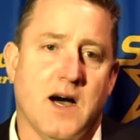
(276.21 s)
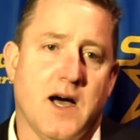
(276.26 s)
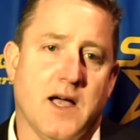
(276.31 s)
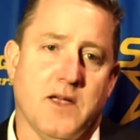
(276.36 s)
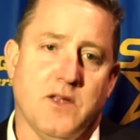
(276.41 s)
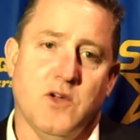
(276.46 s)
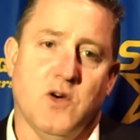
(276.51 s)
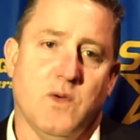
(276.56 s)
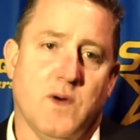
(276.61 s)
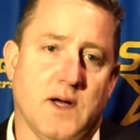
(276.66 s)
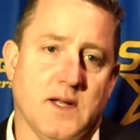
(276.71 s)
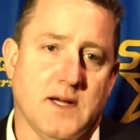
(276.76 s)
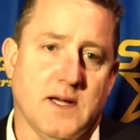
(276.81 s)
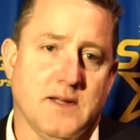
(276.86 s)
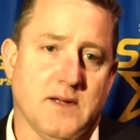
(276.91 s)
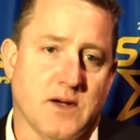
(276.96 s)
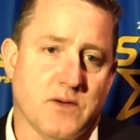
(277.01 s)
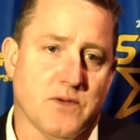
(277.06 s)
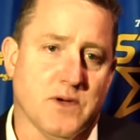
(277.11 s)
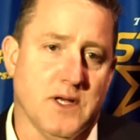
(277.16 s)
I
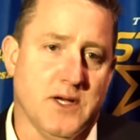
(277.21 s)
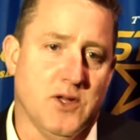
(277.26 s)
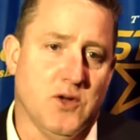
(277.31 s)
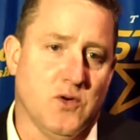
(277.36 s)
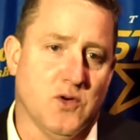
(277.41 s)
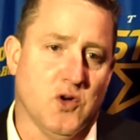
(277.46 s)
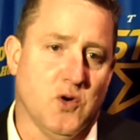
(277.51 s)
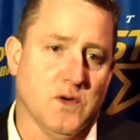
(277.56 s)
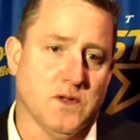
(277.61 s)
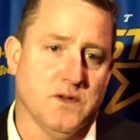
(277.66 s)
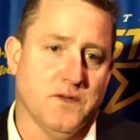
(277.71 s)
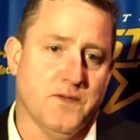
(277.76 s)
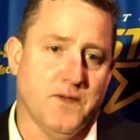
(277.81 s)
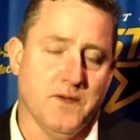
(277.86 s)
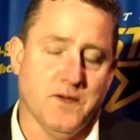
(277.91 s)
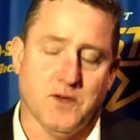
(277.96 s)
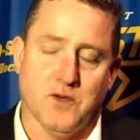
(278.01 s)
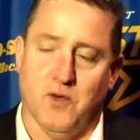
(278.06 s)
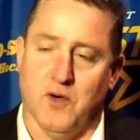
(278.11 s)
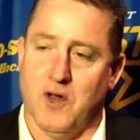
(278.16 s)
really don't know what's
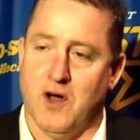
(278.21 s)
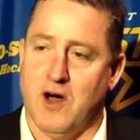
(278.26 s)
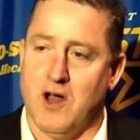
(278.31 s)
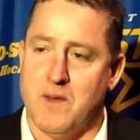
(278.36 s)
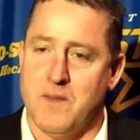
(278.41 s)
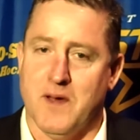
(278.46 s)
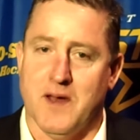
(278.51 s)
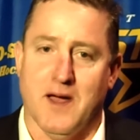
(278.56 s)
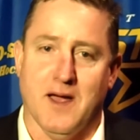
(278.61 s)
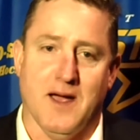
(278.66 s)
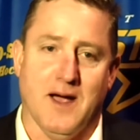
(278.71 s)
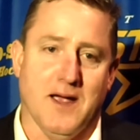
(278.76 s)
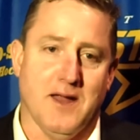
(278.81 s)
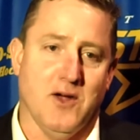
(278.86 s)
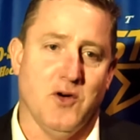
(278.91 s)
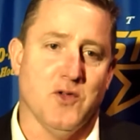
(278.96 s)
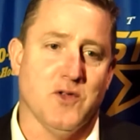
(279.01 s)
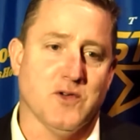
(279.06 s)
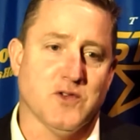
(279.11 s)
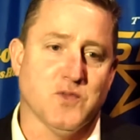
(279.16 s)
going on here, but I
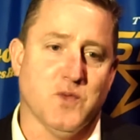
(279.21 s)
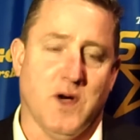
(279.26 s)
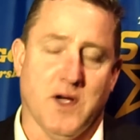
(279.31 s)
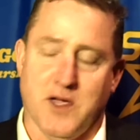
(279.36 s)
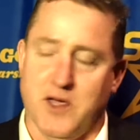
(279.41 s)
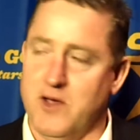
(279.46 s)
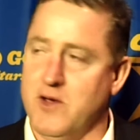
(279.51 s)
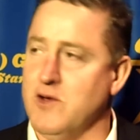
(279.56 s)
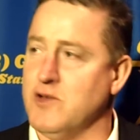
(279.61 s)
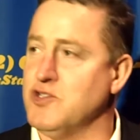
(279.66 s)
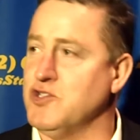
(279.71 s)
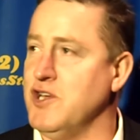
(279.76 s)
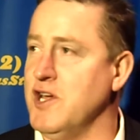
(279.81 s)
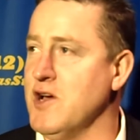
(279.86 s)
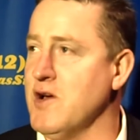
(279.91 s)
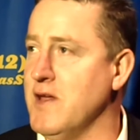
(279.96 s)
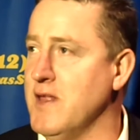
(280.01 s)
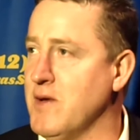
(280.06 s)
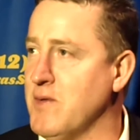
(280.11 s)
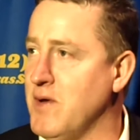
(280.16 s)
know there was a huge
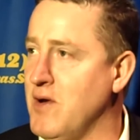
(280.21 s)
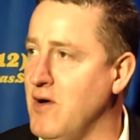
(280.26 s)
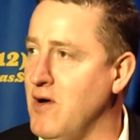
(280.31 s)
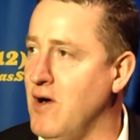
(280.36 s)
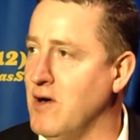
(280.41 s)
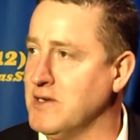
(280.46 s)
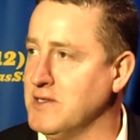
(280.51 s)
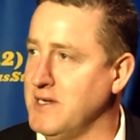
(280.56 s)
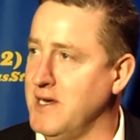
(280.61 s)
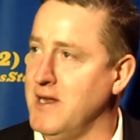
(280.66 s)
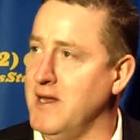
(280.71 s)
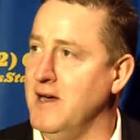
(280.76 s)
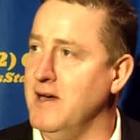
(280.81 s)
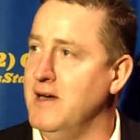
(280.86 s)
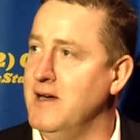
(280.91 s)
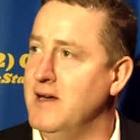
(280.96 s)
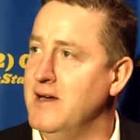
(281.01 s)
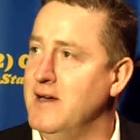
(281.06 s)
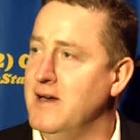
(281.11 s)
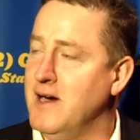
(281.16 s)
cheer. I think when Hawks had a
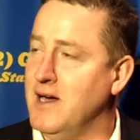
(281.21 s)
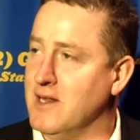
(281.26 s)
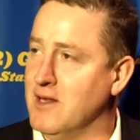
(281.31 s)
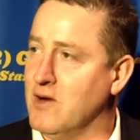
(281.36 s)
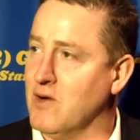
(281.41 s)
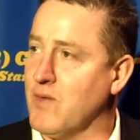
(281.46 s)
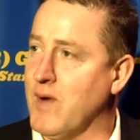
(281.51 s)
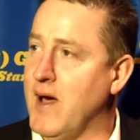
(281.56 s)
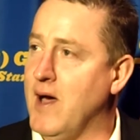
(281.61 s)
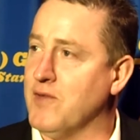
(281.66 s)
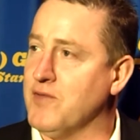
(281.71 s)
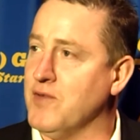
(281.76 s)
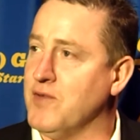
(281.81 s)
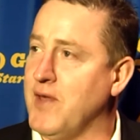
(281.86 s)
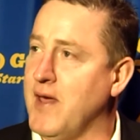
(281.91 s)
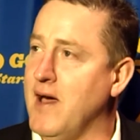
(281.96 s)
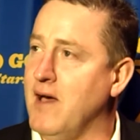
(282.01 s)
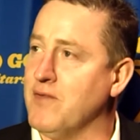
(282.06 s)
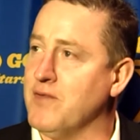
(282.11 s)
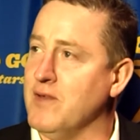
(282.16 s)
little
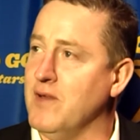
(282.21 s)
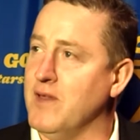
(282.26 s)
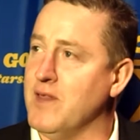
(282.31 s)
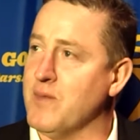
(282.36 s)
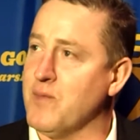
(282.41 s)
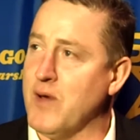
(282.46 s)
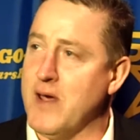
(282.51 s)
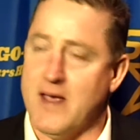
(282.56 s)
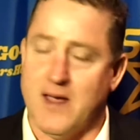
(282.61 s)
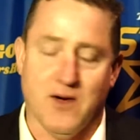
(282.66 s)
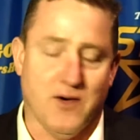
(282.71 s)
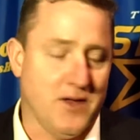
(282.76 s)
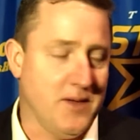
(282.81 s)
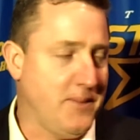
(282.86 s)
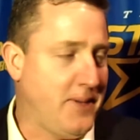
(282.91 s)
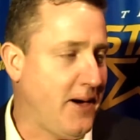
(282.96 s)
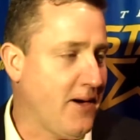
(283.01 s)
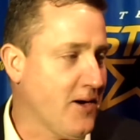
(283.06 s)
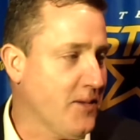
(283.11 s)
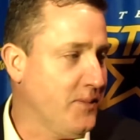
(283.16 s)
razzle-dazzle on the breakout and
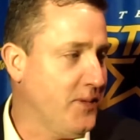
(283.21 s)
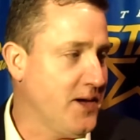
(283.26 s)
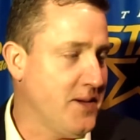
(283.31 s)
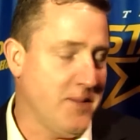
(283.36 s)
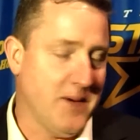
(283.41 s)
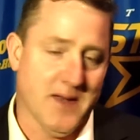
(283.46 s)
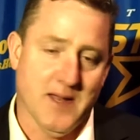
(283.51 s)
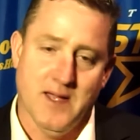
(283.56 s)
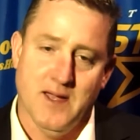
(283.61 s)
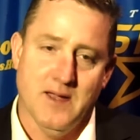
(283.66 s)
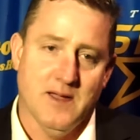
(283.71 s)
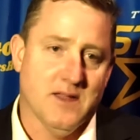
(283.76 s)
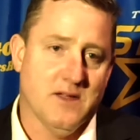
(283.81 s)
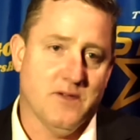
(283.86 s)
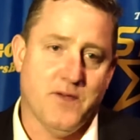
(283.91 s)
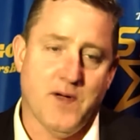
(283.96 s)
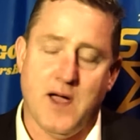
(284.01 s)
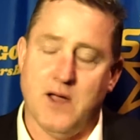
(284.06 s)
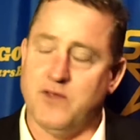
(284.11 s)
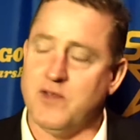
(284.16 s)
the power play, but
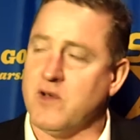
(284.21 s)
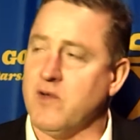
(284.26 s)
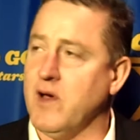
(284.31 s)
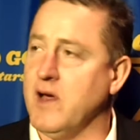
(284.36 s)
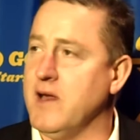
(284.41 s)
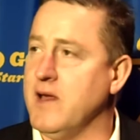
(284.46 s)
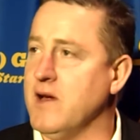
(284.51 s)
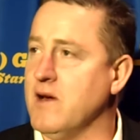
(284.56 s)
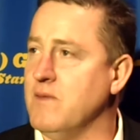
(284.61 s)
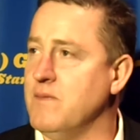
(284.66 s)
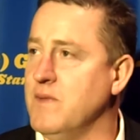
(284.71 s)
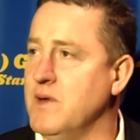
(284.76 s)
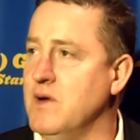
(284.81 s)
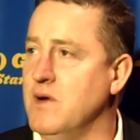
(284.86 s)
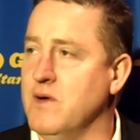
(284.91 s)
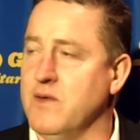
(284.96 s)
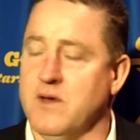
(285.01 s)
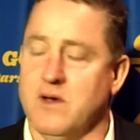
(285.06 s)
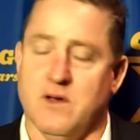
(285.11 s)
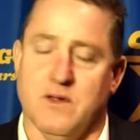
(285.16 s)
the fans are great here.
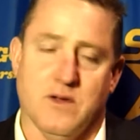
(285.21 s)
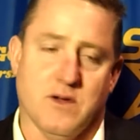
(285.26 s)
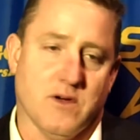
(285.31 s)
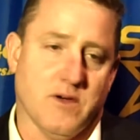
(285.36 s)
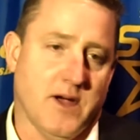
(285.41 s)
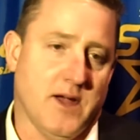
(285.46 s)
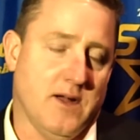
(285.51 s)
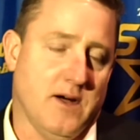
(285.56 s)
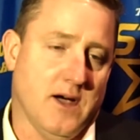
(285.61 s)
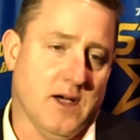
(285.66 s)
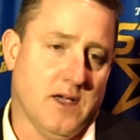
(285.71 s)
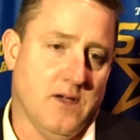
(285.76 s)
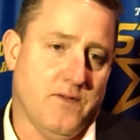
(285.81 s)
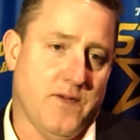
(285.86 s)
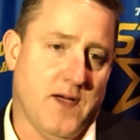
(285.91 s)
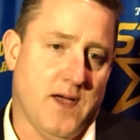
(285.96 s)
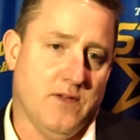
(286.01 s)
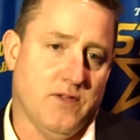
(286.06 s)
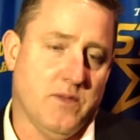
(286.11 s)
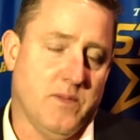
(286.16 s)
They're great hockey
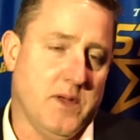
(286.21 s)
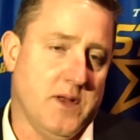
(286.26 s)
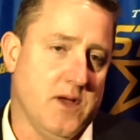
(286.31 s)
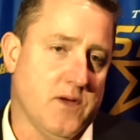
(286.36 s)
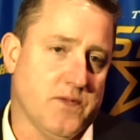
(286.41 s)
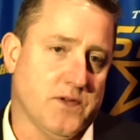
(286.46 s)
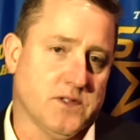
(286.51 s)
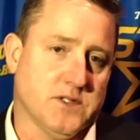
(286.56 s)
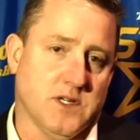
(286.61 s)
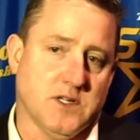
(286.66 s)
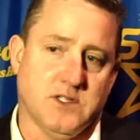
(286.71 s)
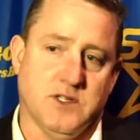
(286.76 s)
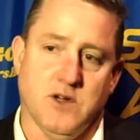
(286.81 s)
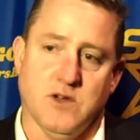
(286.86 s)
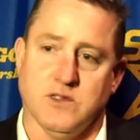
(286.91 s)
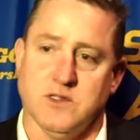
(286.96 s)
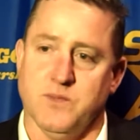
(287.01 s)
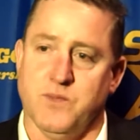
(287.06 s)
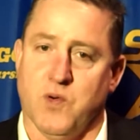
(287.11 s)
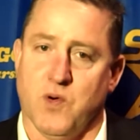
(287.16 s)
fans. They've been here for 6
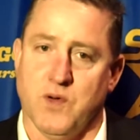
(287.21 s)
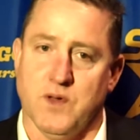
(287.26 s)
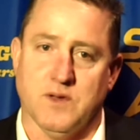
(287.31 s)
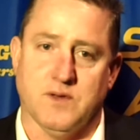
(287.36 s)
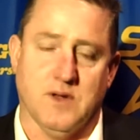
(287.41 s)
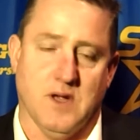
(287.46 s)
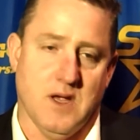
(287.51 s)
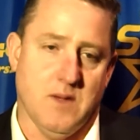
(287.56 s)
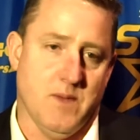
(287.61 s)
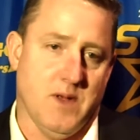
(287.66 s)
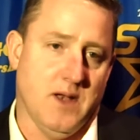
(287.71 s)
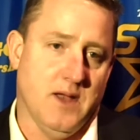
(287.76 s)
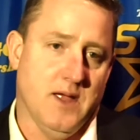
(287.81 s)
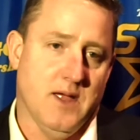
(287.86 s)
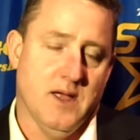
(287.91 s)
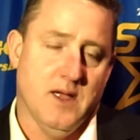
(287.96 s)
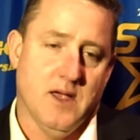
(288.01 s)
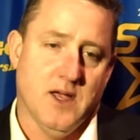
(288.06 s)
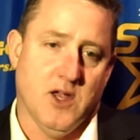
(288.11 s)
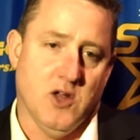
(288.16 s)
years supporting the team, and,
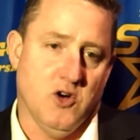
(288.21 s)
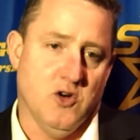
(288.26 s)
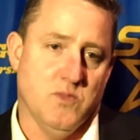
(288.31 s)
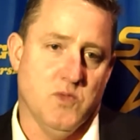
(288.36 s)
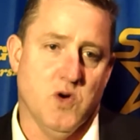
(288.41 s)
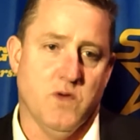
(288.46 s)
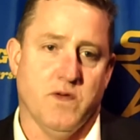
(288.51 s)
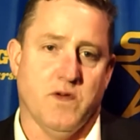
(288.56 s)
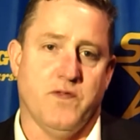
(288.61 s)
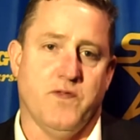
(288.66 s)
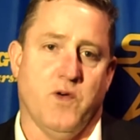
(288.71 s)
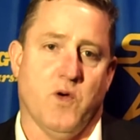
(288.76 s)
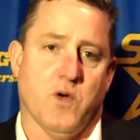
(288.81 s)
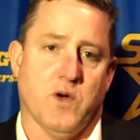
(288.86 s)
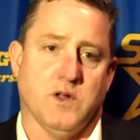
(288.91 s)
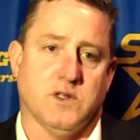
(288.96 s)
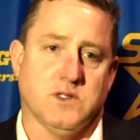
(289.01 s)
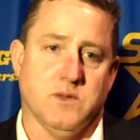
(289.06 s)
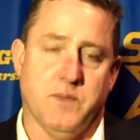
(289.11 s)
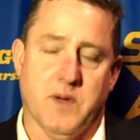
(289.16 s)
moving
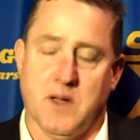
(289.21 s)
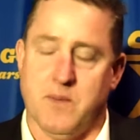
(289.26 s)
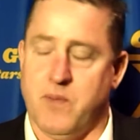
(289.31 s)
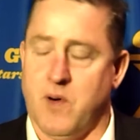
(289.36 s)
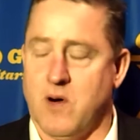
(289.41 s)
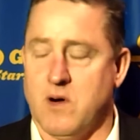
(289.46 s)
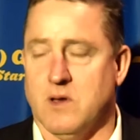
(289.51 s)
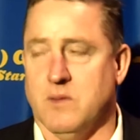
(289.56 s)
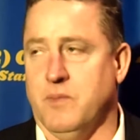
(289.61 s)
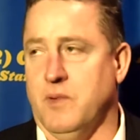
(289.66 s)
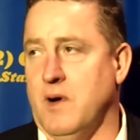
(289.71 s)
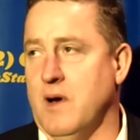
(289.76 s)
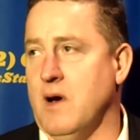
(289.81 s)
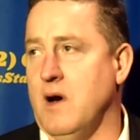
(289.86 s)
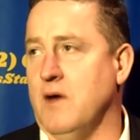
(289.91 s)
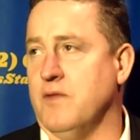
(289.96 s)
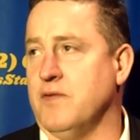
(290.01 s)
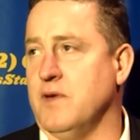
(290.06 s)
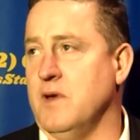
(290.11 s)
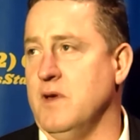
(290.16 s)
forward, it's a big part of the
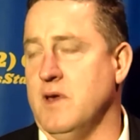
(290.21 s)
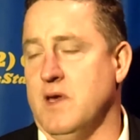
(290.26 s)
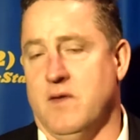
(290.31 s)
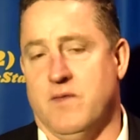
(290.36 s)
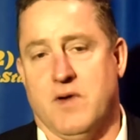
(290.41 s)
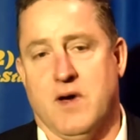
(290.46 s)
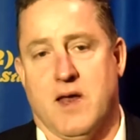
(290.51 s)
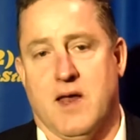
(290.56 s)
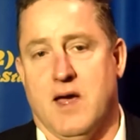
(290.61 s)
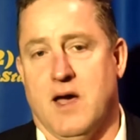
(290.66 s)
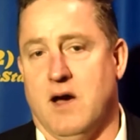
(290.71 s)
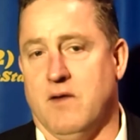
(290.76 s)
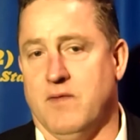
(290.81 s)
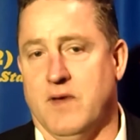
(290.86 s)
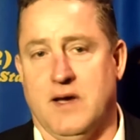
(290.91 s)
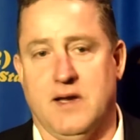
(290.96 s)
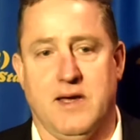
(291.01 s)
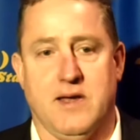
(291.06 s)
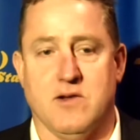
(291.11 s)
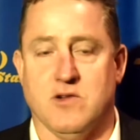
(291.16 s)
playoffs, and you've got to have
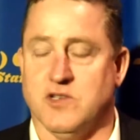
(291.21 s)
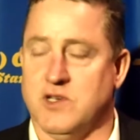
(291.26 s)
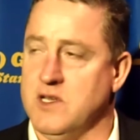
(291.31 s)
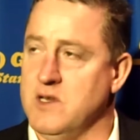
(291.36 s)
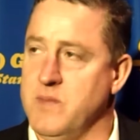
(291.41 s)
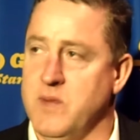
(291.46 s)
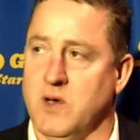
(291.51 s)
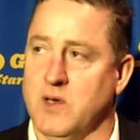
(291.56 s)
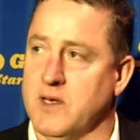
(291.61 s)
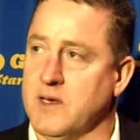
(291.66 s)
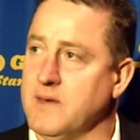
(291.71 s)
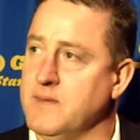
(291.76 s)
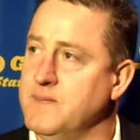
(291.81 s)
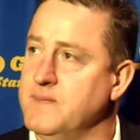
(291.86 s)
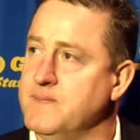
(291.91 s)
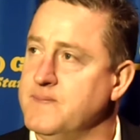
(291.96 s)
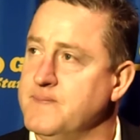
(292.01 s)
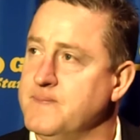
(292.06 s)
that energy in the building.